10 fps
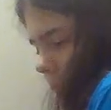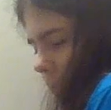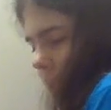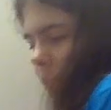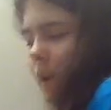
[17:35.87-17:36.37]

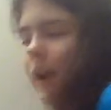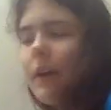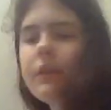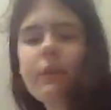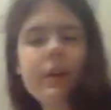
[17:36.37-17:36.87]
So I
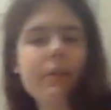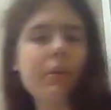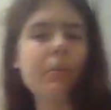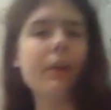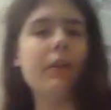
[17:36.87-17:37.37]
had 3
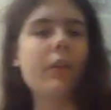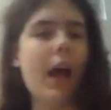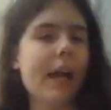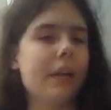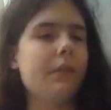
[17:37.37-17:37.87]
different brands:
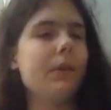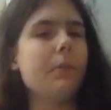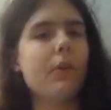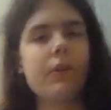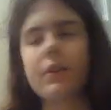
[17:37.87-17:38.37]

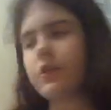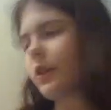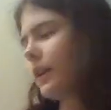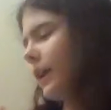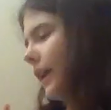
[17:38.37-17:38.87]
AccuView,
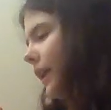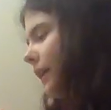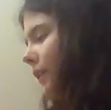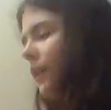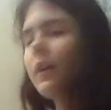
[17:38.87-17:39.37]
Precision,
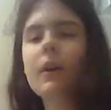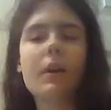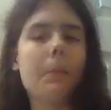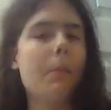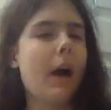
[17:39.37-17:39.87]
and
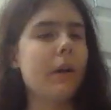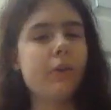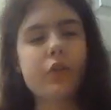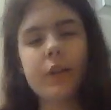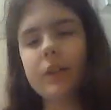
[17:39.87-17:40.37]

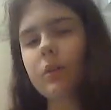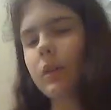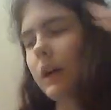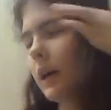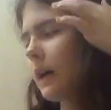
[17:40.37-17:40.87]

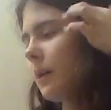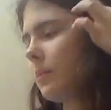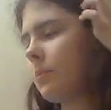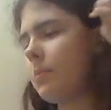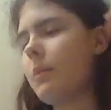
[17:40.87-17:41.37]
BioTrue.
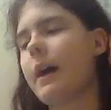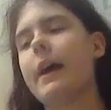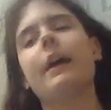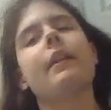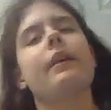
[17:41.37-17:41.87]
I
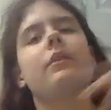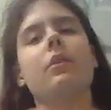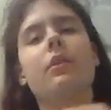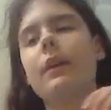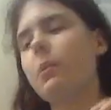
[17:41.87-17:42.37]
had like a
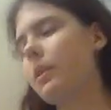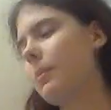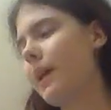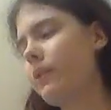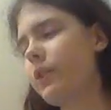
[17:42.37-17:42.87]
little thing with
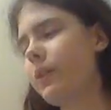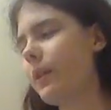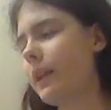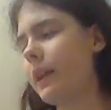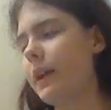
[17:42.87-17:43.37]
the
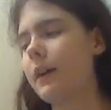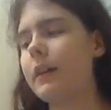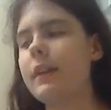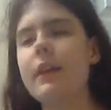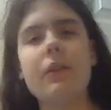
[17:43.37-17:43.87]
BioTrue, and then I
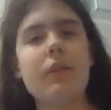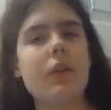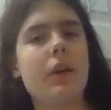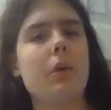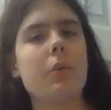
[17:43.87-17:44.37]
got these,
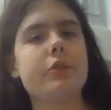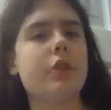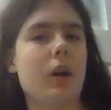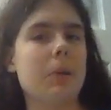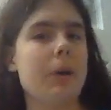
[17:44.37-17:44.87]

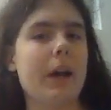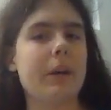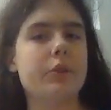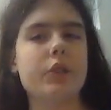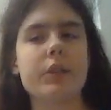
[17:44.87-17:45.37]
which are
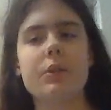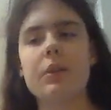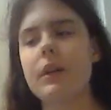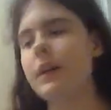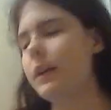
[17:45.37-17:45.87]
BioTrue.